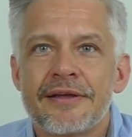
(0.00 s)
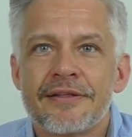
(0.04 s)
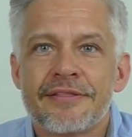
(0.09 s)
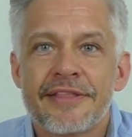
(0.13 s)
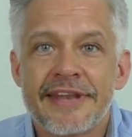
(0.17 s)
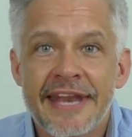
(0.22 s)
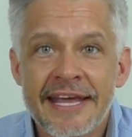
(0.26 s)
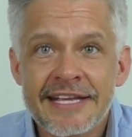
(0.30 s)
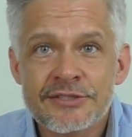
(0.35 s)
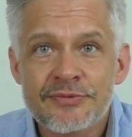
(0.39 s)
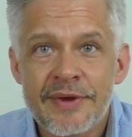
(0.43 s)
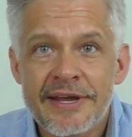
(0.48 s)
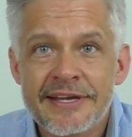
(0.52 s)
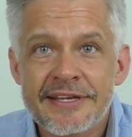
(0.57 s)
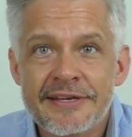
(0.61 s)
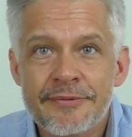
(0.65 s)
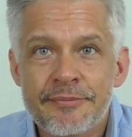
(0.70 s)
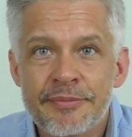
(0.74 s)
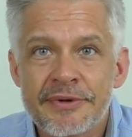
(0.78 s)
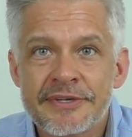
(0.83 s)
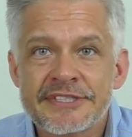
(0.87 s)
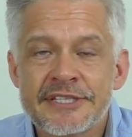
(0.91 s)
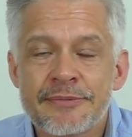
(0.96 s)
The next
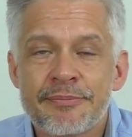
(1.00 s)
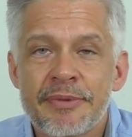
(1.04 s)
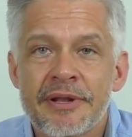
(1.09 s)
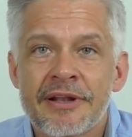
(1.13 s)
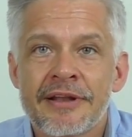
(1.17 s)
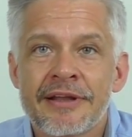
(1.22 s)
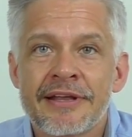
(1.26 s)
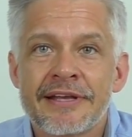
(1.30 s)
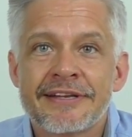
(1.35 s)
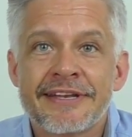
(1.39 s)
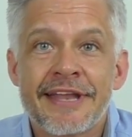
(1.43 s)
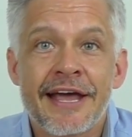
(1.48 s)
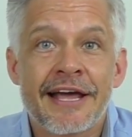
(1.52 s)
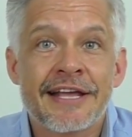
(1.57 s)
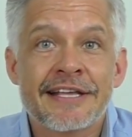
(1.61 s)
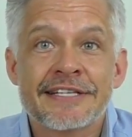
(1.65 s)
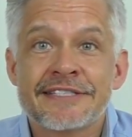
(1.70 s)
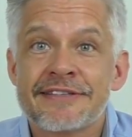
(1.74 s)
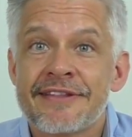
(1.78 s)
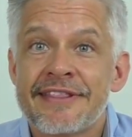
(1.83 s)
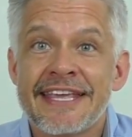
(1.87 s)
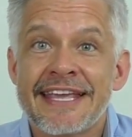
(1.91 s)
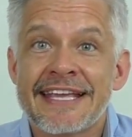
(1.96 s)
Reiki principle
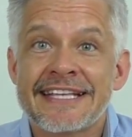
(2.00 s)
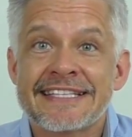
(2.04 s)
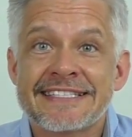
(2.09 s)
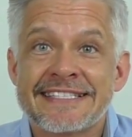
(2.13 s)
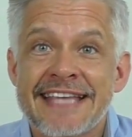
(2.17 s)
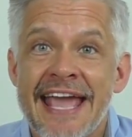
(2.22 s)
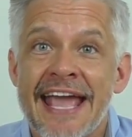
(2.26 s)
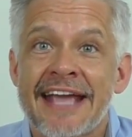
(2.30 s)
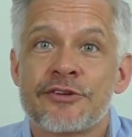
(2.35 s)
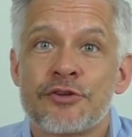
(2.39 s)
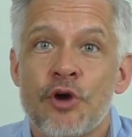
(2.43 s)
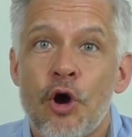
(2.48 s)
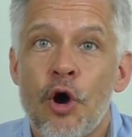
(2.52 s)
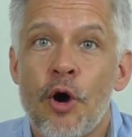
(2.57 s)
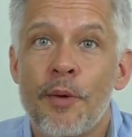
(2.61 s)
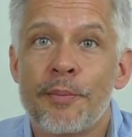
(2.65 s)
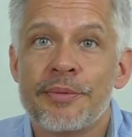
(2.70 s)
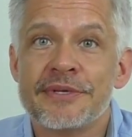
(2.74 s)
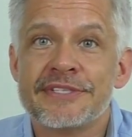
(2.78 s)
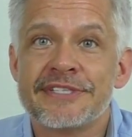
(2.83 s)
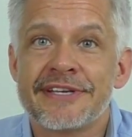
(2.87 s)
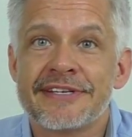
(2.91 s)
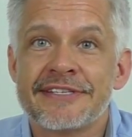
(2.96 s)
does the exact
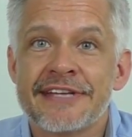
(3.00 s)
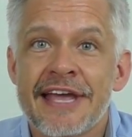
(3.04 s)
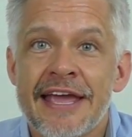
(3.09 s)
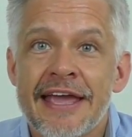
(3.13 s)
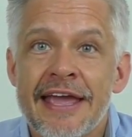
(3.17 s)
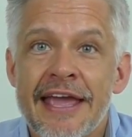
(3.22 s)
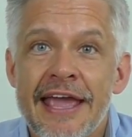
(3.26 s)
opposite.